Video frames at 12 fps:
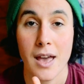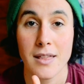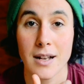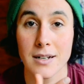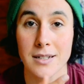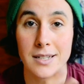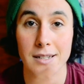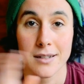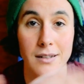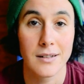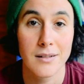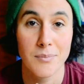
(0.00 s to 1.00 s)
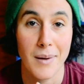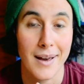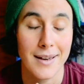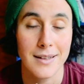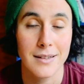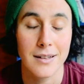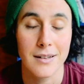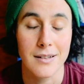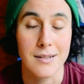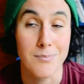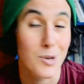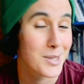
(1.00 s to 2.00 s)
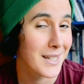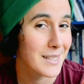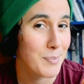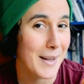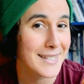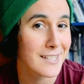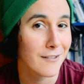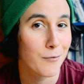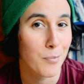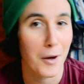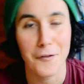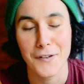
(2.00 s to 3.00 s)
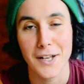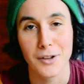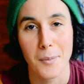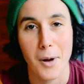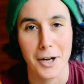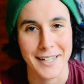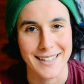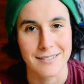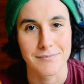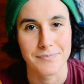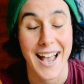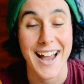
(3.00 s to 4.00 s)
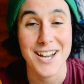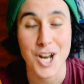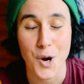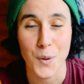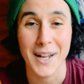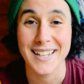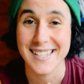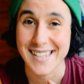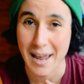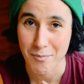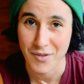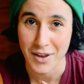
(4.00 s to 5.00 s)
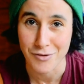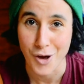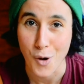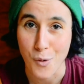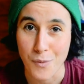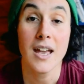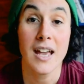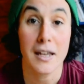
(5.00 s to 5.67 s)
than to buy the most expensive puffy on the market. I know it's tempting though.